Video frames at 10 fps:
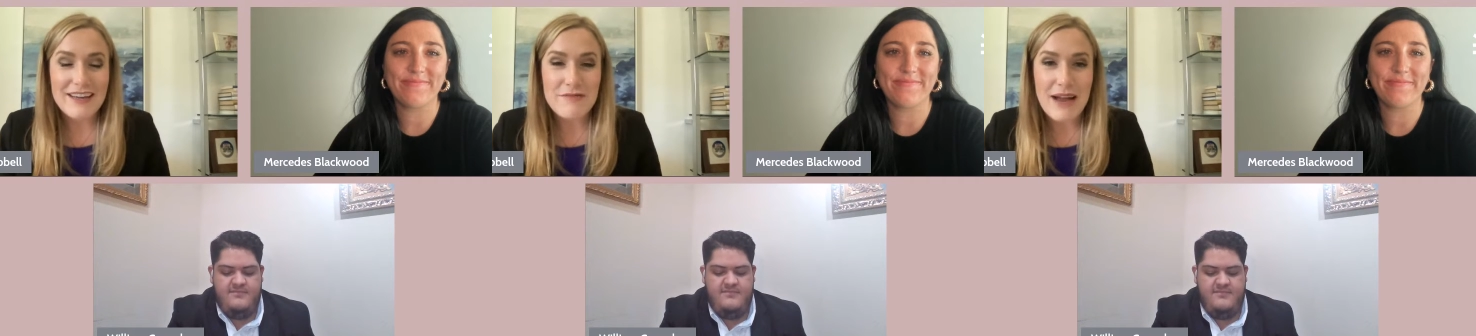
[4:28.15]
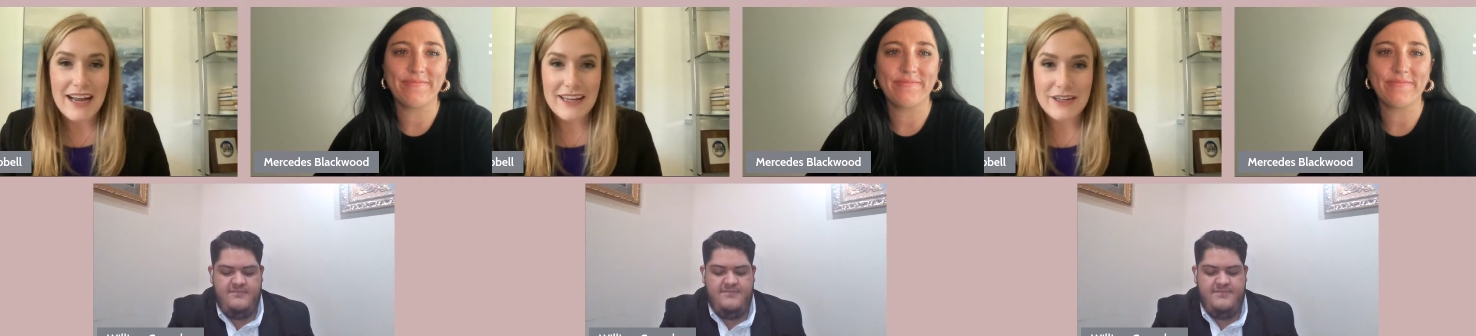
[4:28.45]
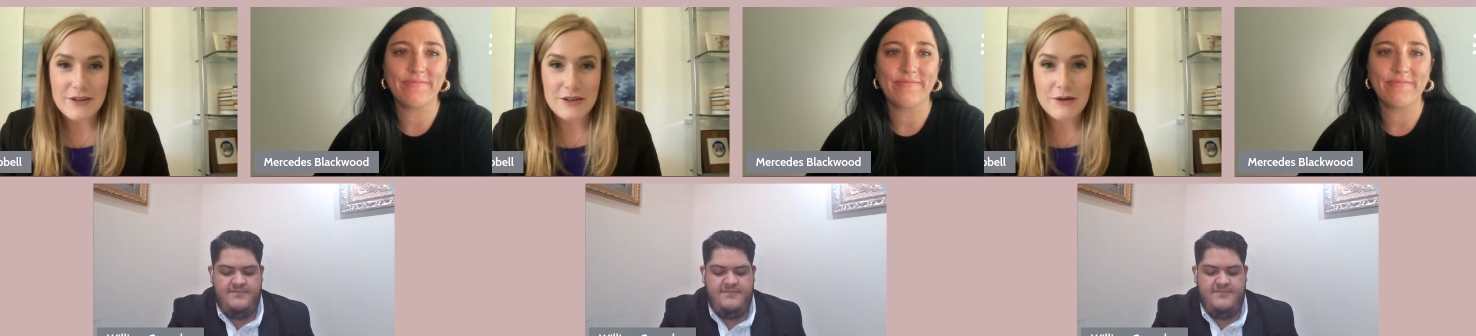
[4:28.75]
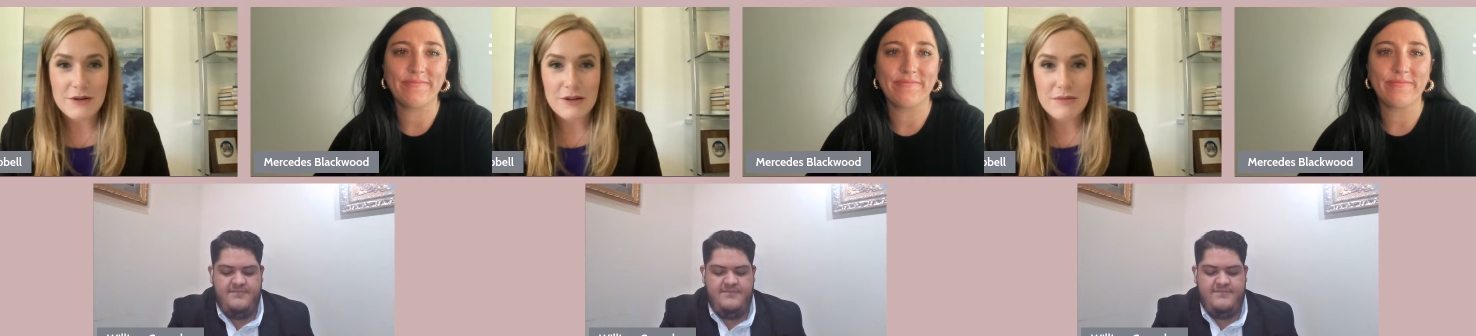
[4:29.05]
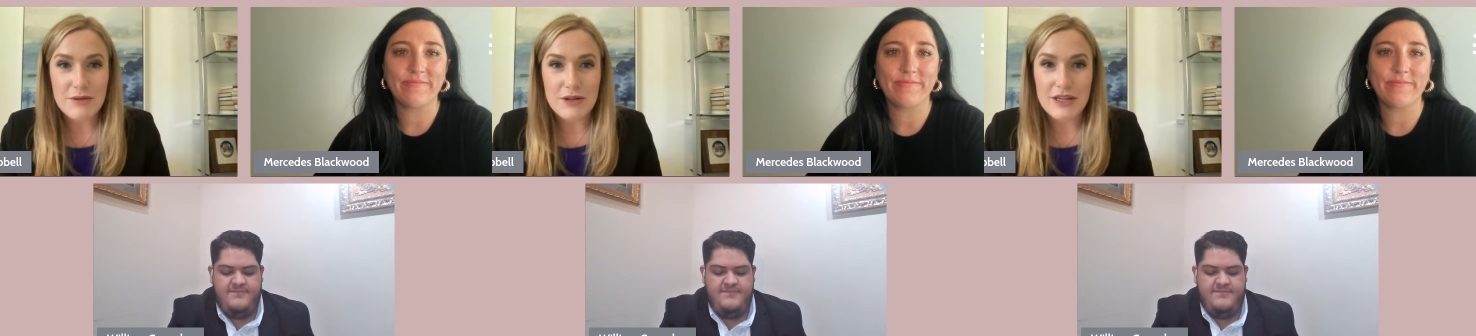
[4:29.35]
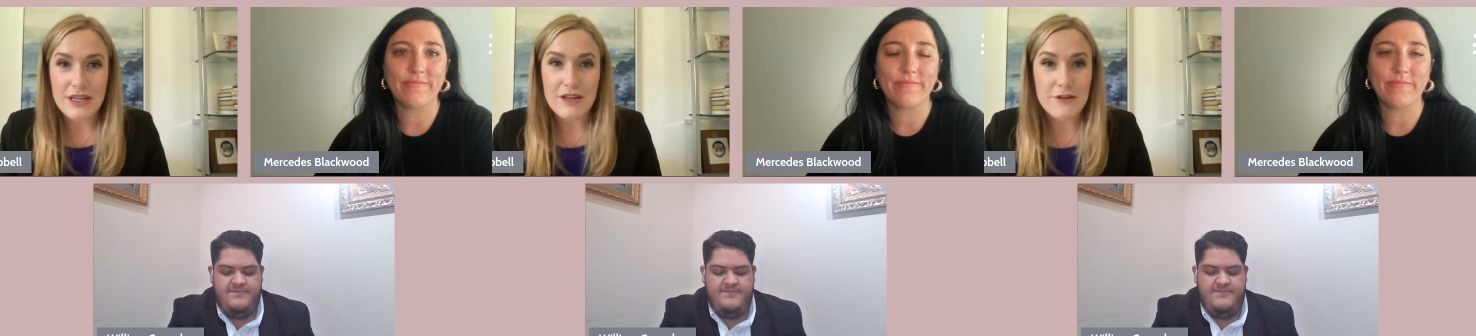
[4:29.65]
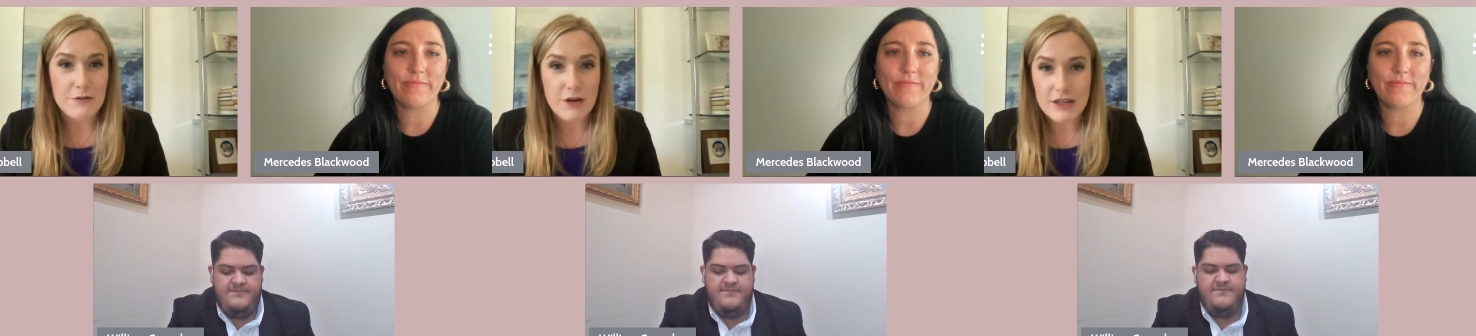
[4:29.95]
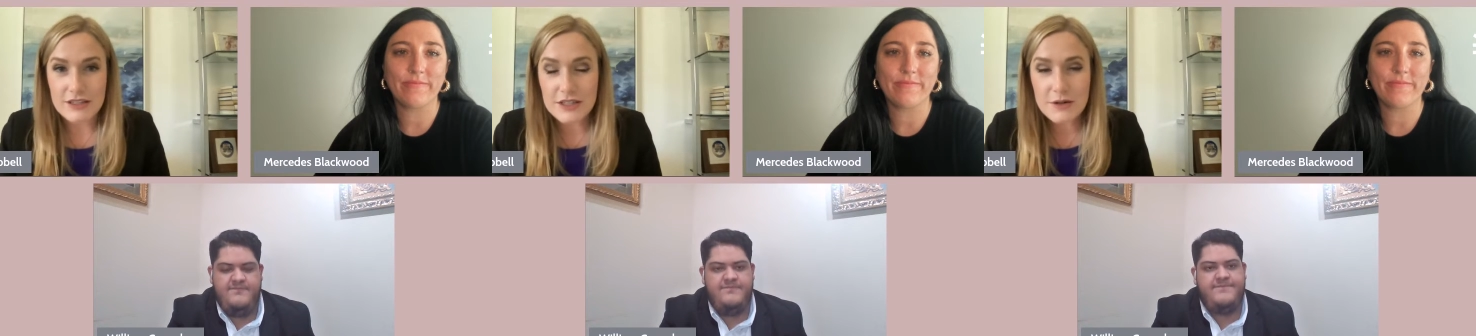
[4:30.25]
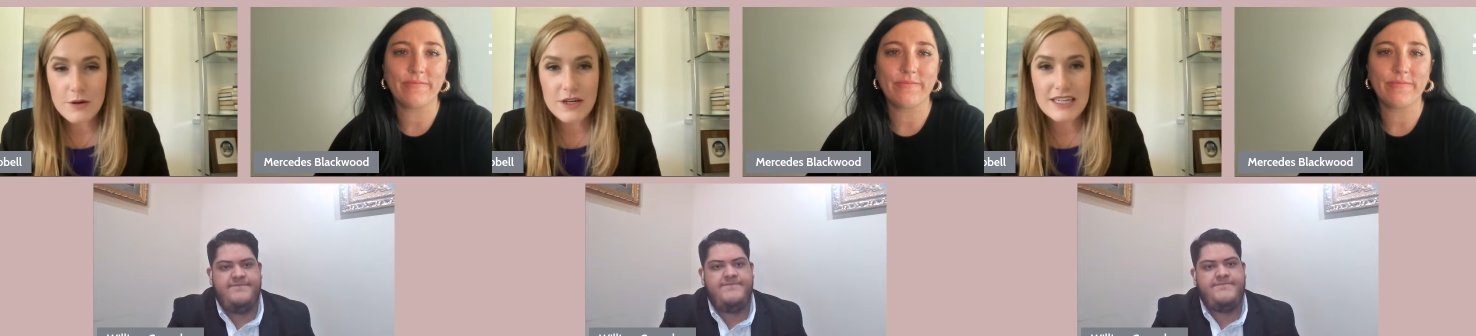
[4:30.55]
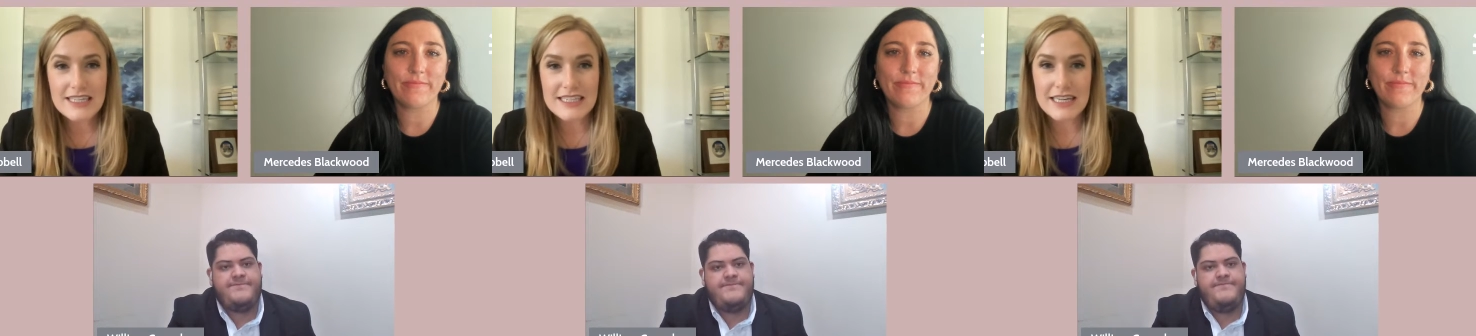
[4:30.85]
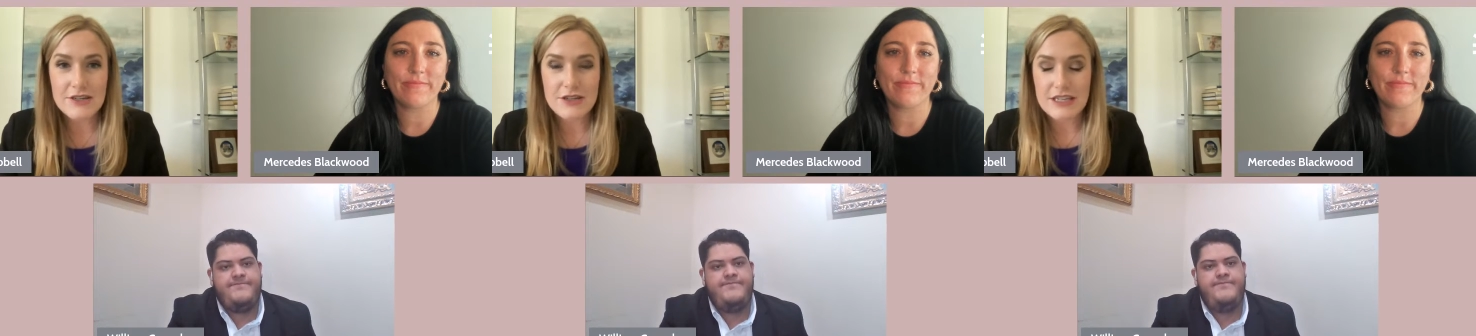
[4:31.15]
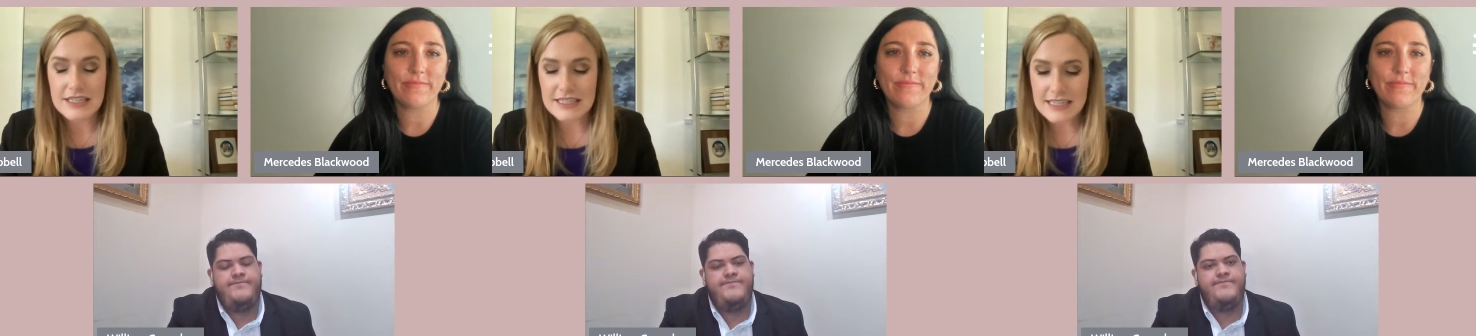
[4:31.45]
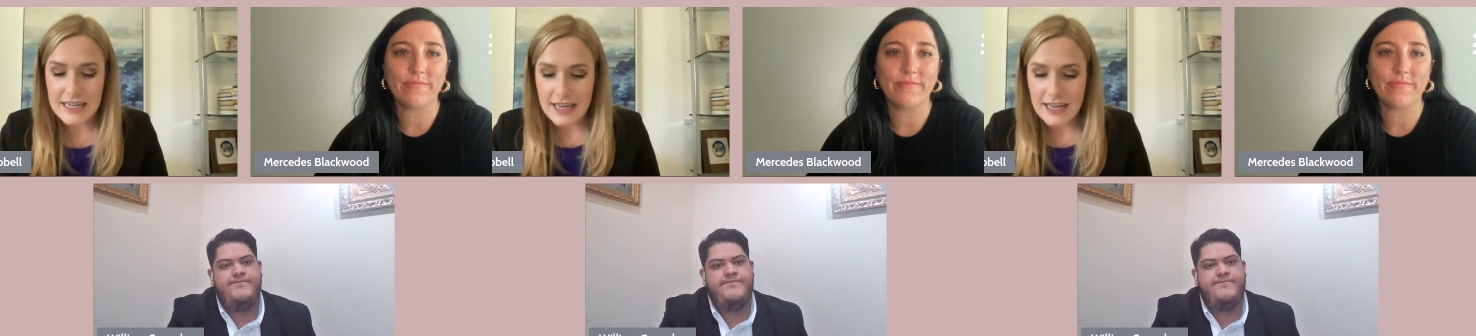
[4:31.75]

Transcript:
Speaker 1: give back in your local community through volunteer organizations